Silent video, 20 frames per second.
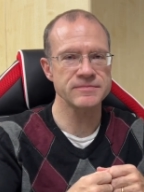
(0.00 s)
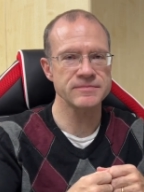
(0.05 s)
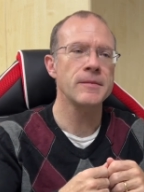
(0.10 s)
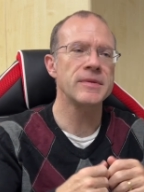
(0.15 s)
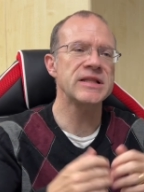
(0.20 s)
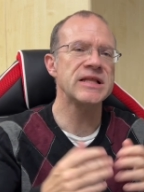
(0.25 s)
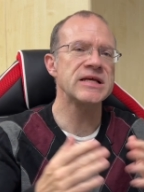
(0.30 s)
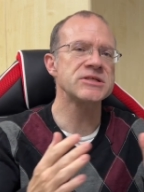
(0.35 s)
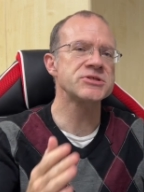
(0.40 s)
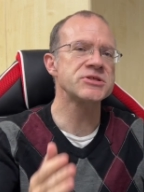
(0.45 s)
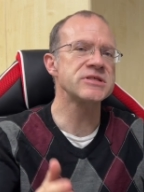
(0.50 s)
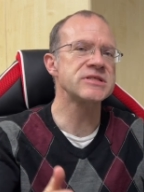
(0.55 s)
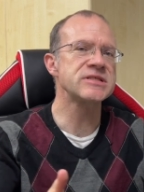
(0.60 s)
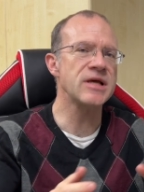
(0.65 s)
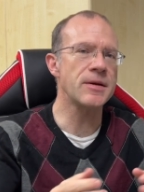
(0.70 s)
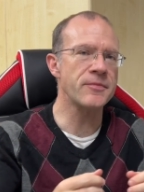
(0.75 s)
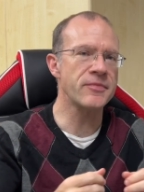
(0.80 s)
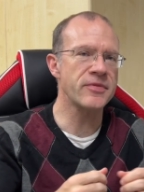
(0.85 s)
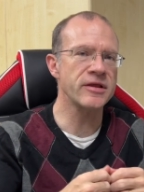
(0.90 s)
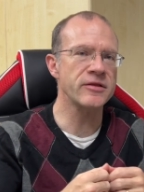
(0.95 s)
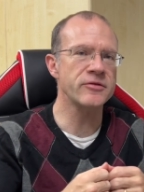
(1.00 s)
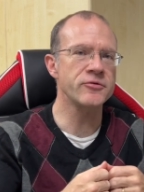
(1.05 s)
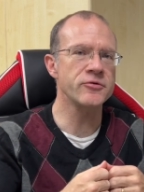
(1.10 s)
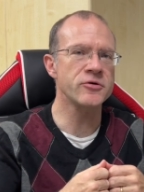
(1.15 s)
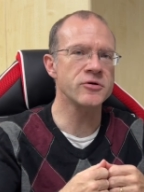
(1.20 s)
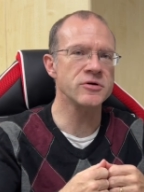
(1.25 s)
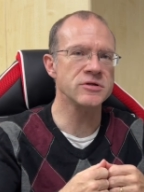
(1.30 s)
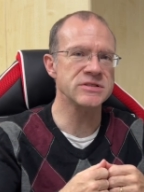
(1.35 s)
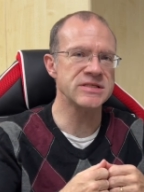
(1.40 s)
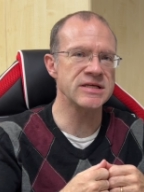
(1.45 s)
But that's just something to
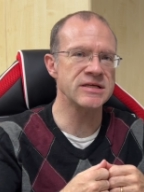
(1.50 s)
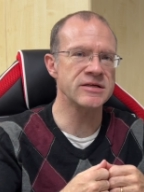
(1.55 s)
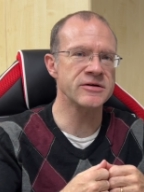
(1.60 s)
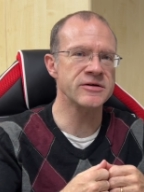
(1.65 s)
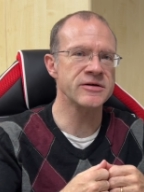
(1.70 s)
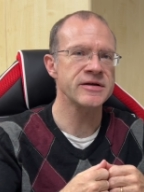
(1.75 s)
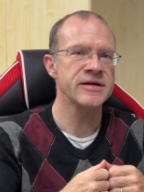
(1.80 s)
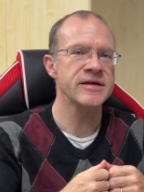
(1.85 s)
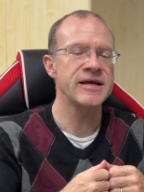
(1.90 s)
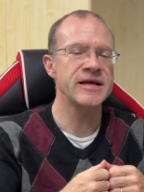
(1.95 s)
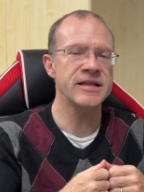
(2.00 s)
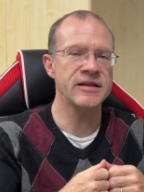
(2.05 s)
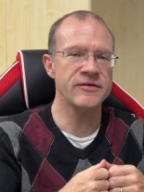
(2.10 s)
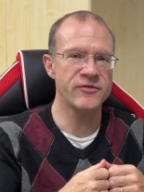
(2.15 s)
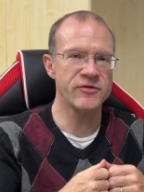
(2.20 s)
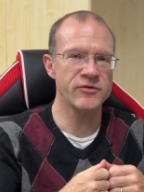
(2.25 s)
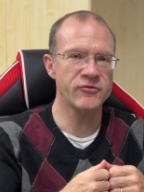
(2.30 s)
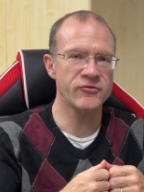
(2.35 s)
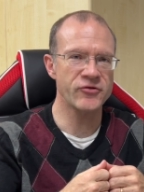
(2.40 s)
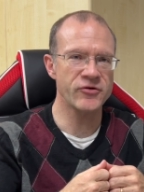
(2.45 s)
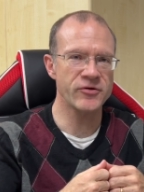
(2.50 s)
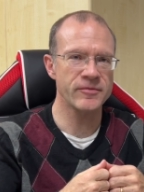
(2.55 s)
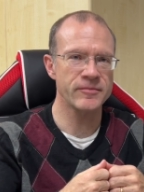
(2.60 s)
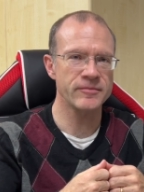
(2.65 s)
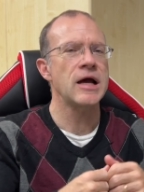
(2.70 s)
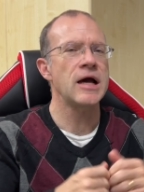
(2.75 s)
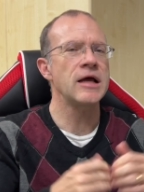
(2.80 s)
consider in the future.